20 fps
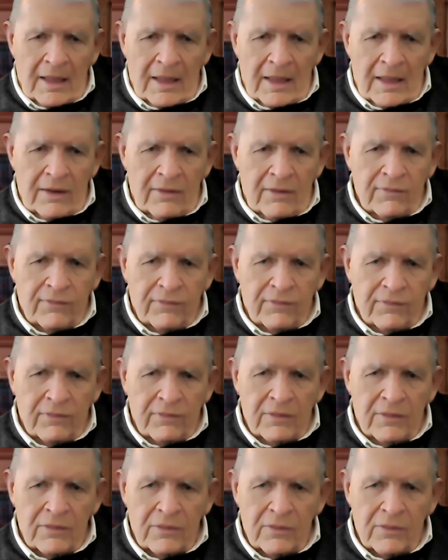If
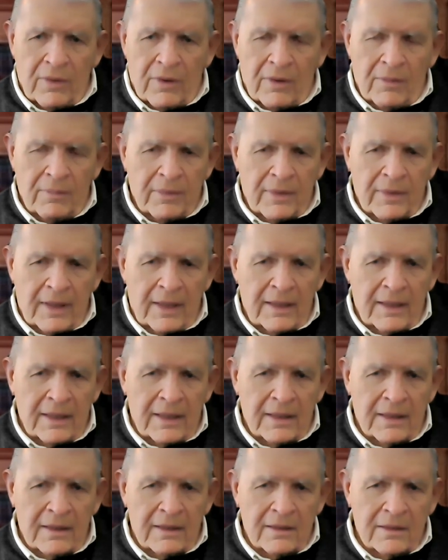you are
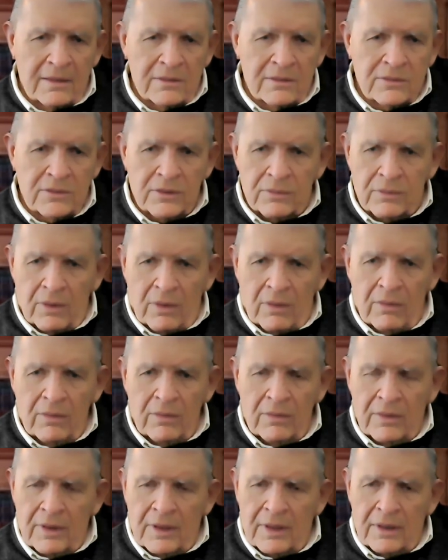planning to grow
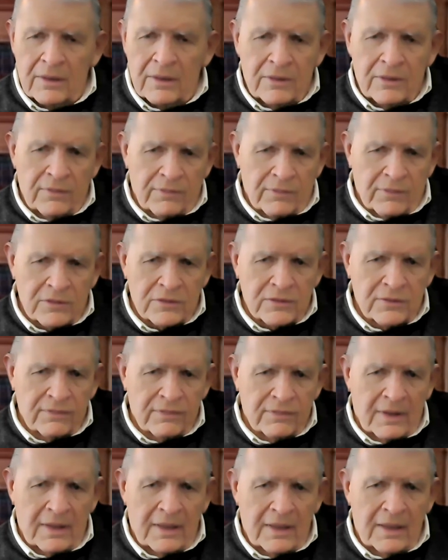and
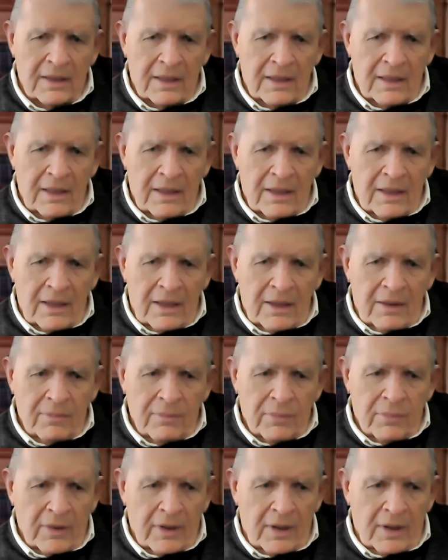diversify,
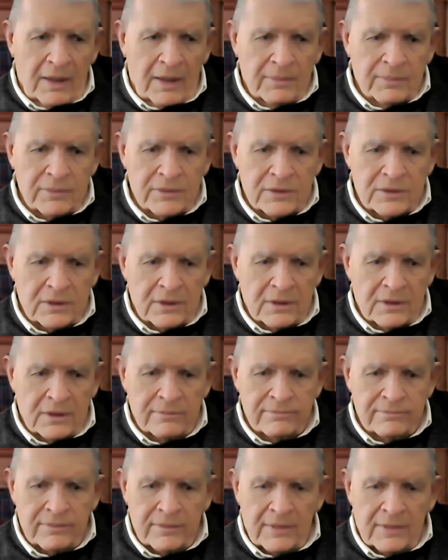perhaps
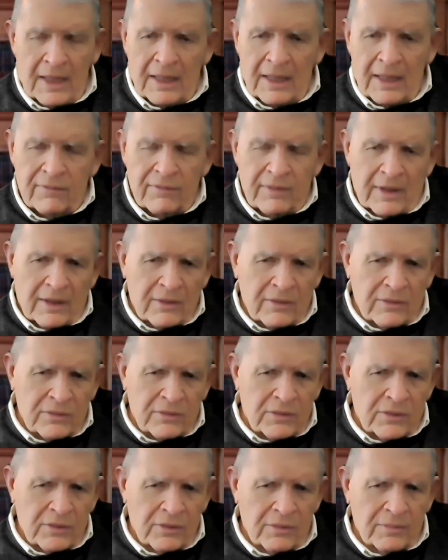add value
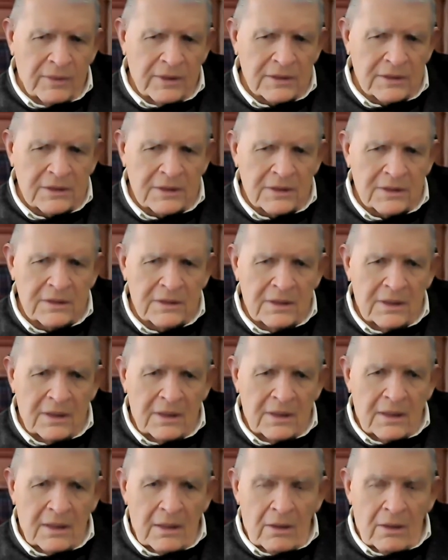to your business
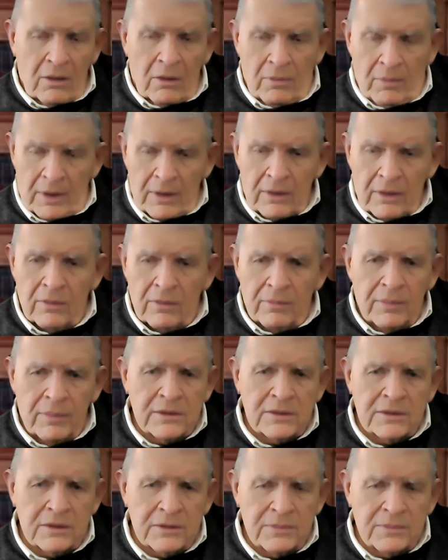or make your
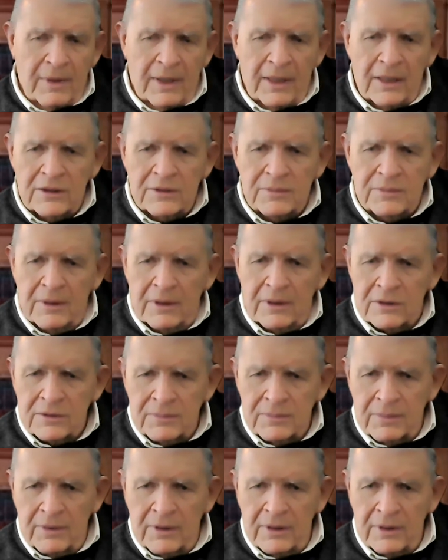business management
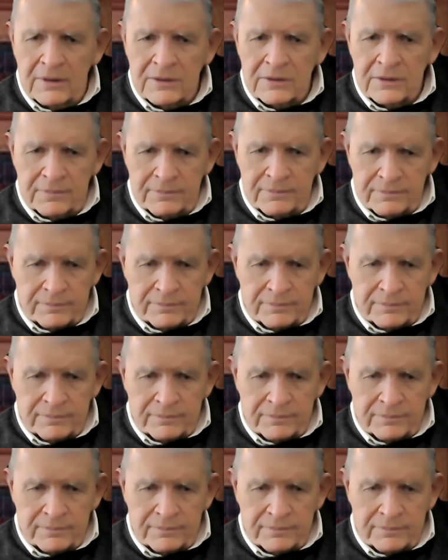experience